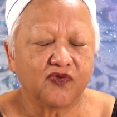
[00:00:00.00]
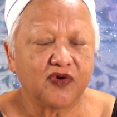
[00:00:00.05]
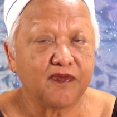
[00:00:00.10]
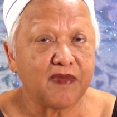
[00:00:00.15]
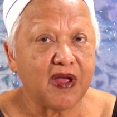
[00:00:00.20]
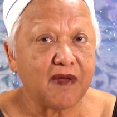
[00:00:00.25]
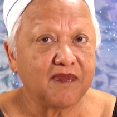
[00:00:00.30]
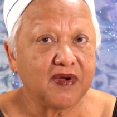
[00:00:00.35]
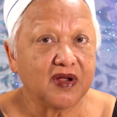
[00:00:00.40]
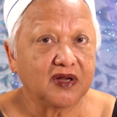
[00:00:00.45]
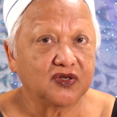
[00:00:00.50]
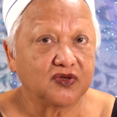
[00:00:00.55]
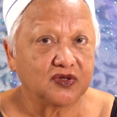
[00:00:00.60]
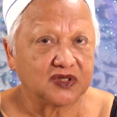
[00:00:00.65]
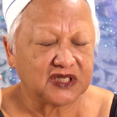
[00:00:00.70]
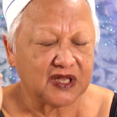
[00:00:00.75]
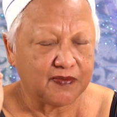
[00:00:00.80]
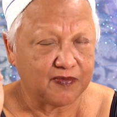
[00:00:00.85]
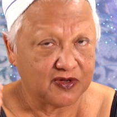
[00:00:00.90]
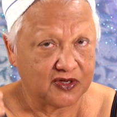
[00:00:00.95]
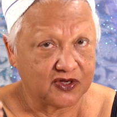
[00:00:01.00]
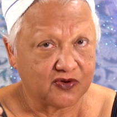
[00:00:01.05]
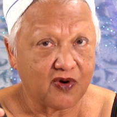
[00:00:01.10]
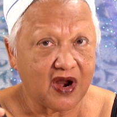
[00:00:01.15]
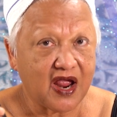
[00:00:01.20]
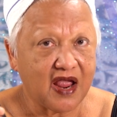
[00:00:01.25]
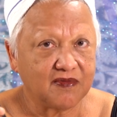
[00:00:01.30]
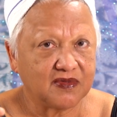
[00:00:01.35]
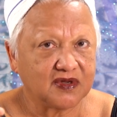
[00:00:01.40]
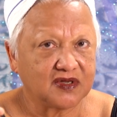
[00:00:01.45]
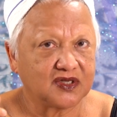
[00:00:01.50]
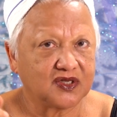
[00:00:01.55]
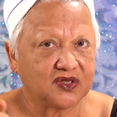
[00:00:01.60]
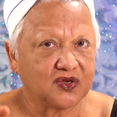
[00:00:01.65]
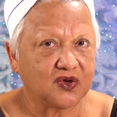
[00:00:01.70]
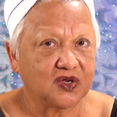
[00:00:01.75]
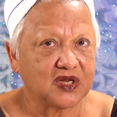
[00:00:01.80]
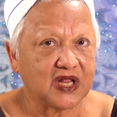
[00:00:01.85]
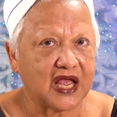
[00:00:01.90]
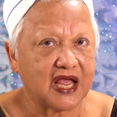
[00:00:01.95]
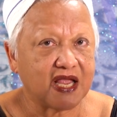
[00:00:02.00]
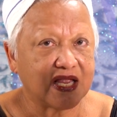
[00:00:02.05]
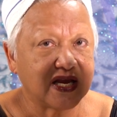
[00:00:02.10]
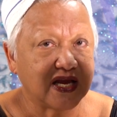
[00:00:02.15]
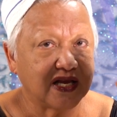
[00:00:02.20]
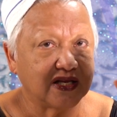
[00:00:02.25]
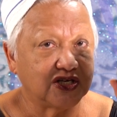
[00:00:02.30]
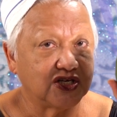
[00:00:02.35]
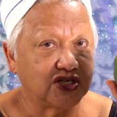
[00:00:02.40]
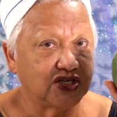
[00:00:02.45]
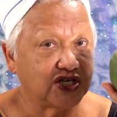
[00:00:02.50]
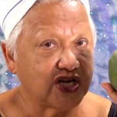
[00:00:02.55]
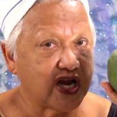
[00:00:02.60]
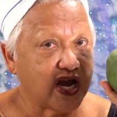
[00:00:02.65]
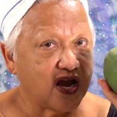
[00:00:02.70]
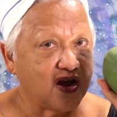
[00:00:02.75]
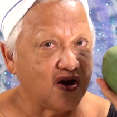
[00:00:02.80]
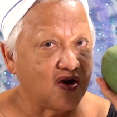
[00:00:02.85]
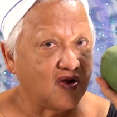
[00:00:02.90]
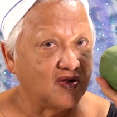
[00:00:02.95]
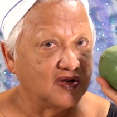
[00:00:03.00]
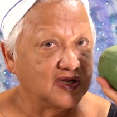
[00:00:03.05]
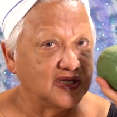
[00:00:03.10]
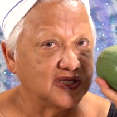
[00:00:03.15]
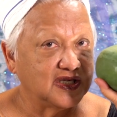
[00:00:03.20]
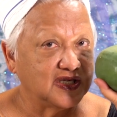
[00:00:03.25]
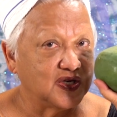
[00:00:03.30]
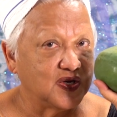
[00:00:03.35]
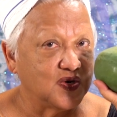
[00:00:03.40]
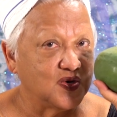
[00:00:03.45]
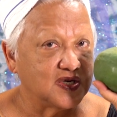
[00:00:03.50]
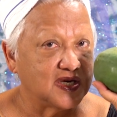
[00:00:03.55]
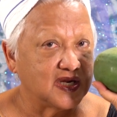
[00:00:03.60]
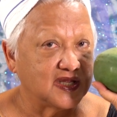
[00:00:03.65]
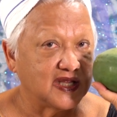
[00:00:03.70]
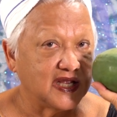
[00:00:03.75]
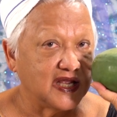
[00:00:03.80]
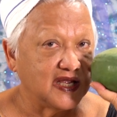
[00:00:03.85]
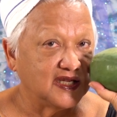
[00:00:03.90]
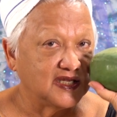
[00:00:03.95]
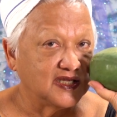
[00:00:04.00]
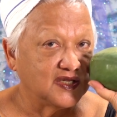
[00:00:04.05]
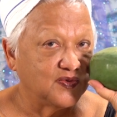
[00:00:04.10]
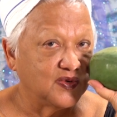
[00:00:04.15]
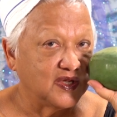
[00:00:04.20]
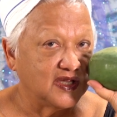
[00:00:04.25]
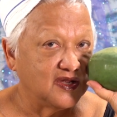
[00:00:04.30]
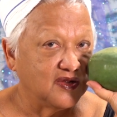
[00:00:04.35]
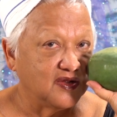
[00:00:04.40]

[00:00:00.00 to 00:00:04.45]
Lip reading: remember to subscribe so that I can share all these good things with